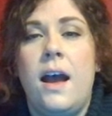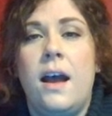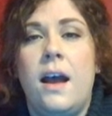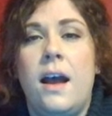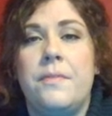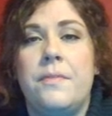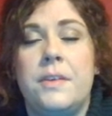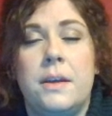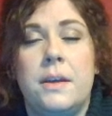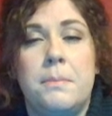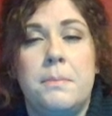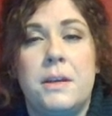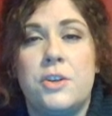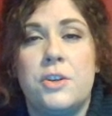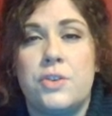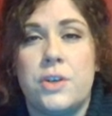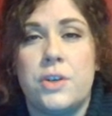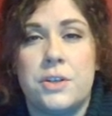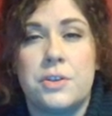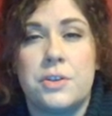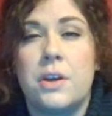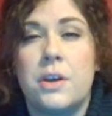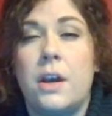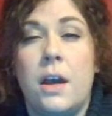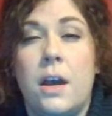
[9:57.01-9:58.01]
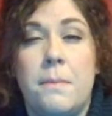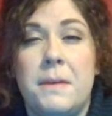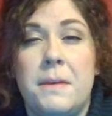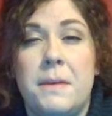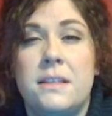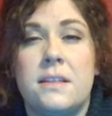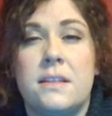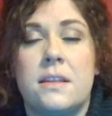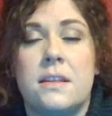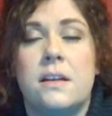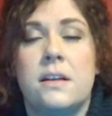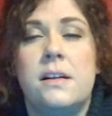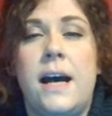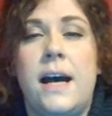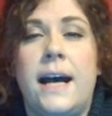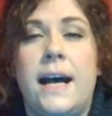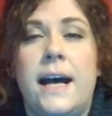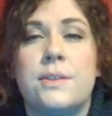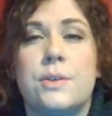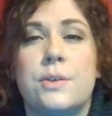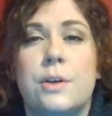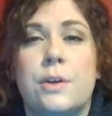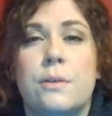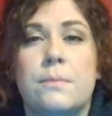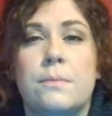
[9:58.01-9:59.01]
The administrators can come into the
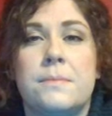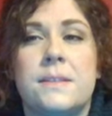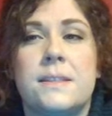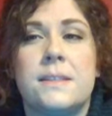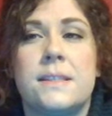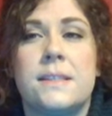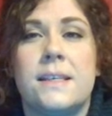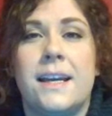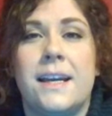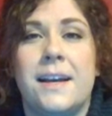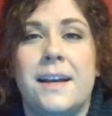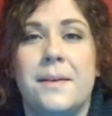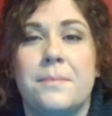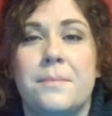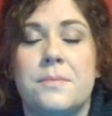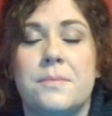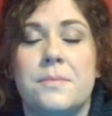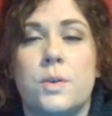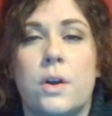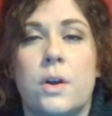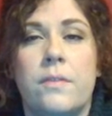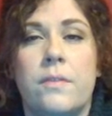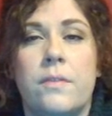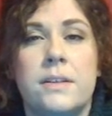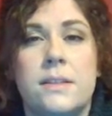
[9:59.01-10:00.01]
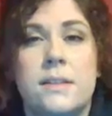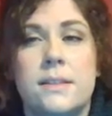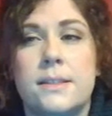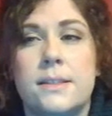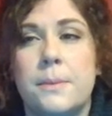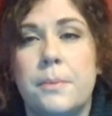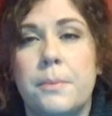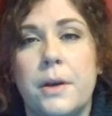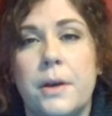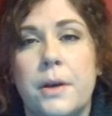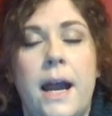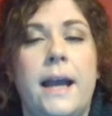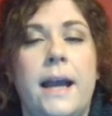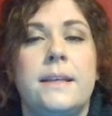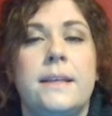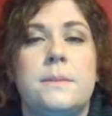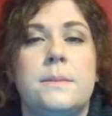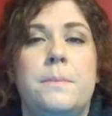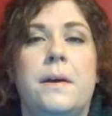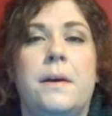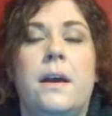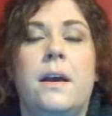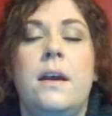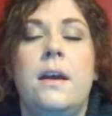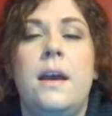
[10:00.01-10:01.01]
classrooms sort of as a surprise,
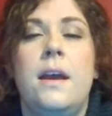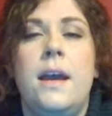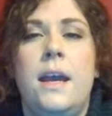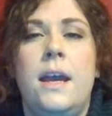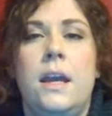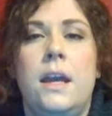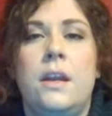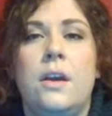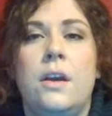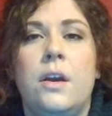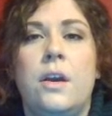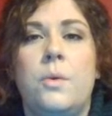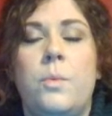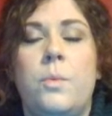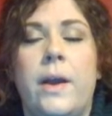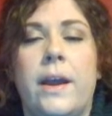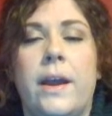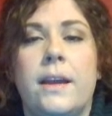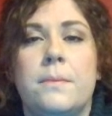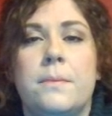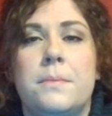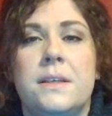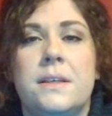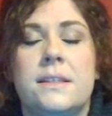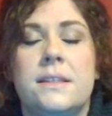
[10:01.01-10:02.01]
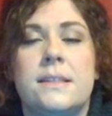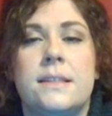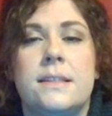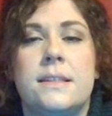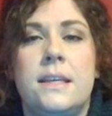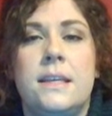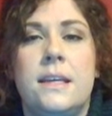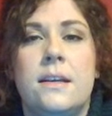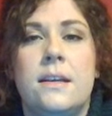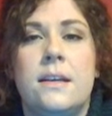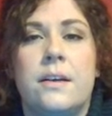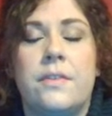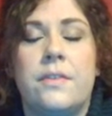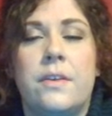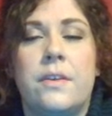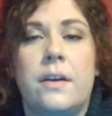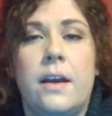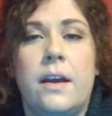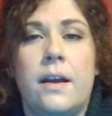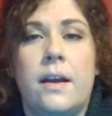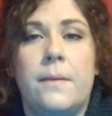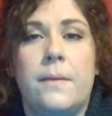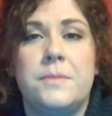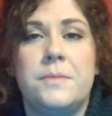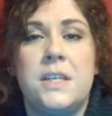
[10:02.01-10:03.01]
but in a good way, because the
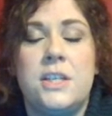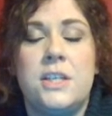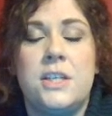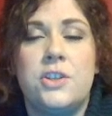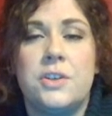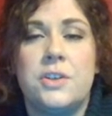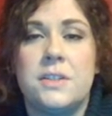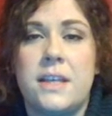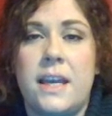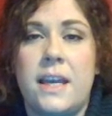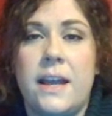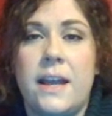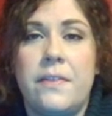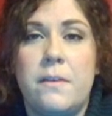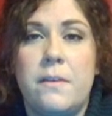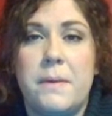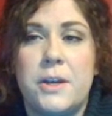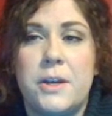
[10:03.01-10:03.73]
teachers and the